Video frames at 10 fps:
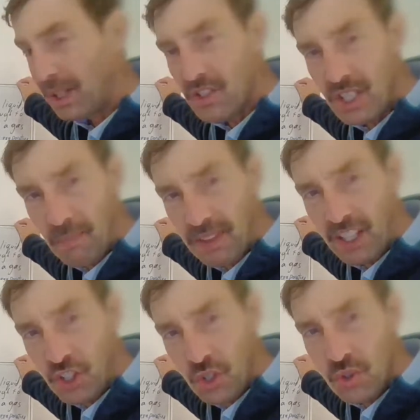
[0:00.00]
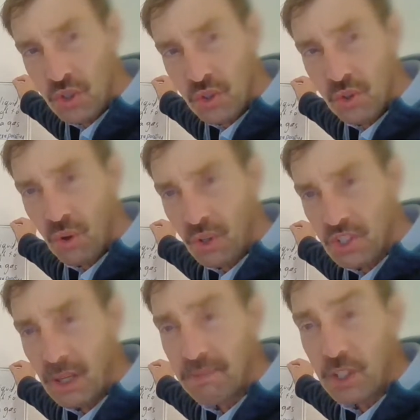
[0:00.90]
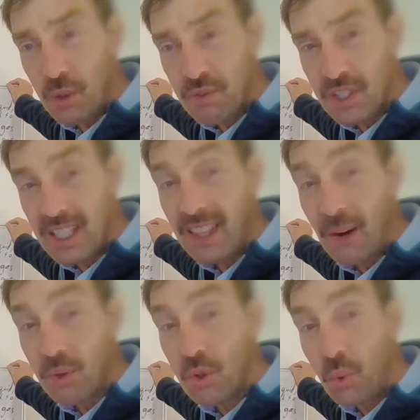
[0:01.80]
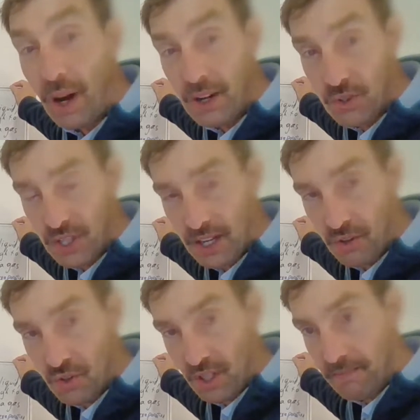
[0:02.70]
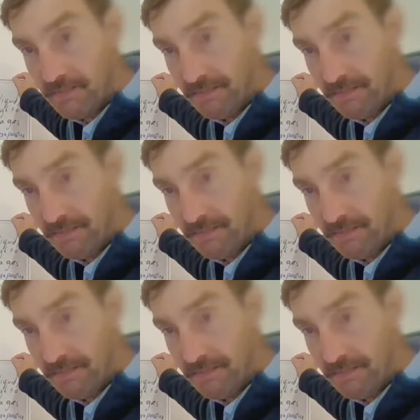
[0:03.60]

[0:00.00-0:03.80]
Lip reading: What's something you do or something you've seen that requires energy?